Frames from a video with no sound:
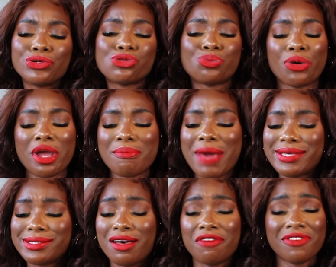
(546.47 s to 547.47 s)
spray
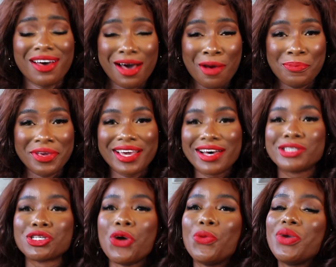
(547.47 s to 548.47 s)
myself up because
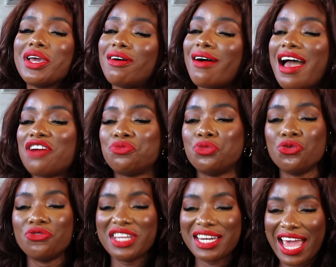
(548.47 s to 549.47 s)
we gonna have
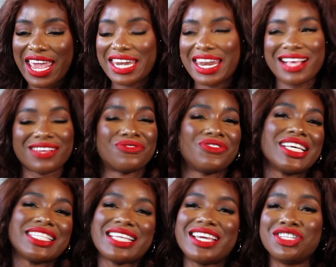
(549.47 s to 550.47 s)
movie night, Netflix
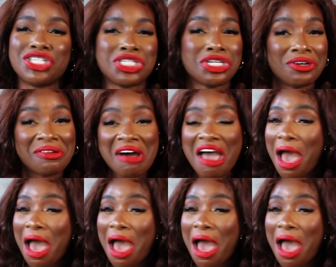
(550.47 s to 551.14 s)
and chill.